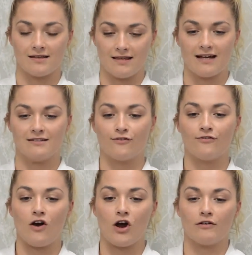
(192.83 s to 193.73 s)
So that is
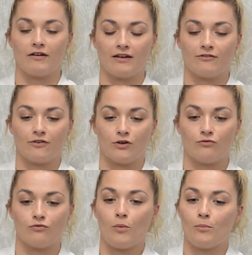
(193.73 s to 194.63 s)
firing for
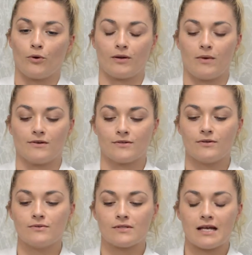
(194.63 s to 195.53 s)
your rhomboid
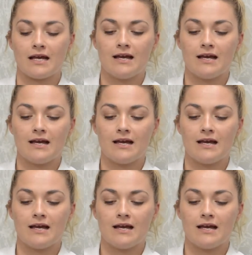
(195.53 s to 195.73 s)
muscles